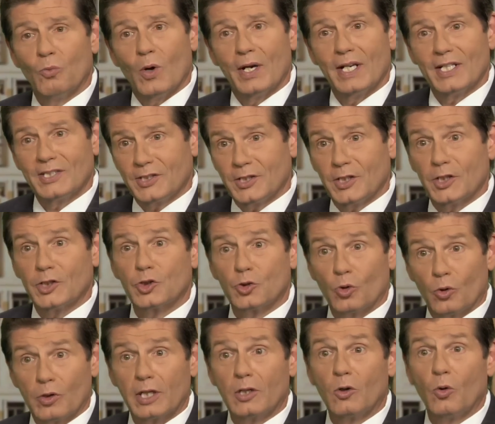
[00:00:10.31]
One, it's the
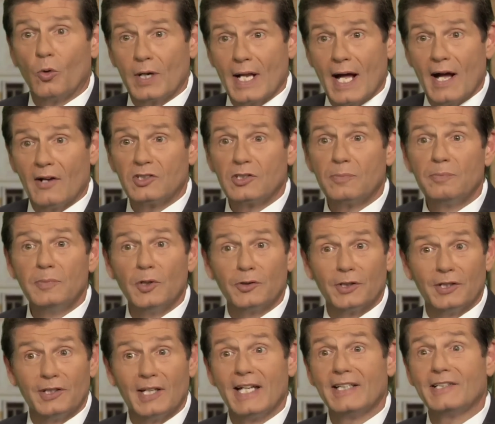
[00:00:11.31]
historic courthouse built
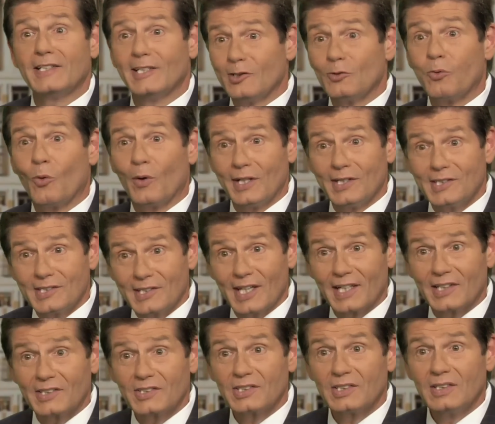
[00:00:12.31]
in
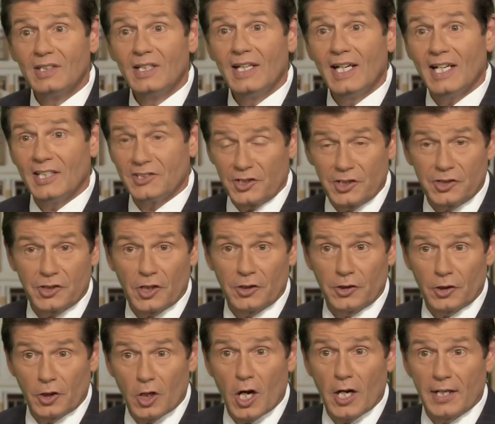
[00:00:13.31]
1926, has just
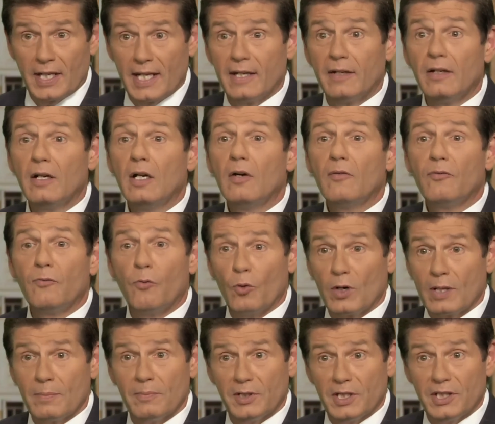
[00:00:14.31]
undergone a
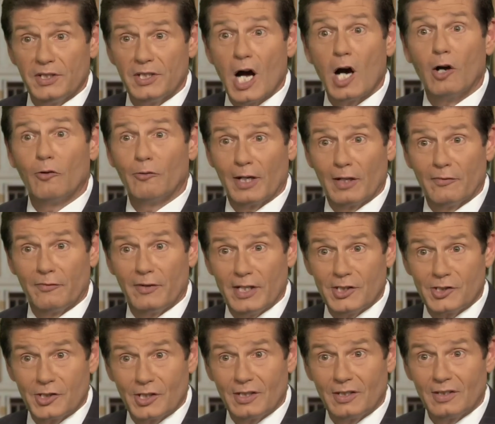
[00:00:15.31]
$40 million
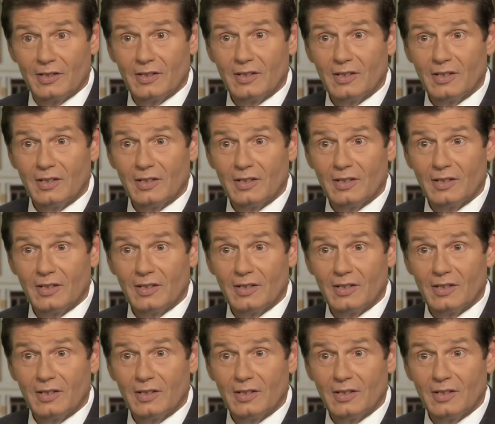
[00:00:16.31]
renovation.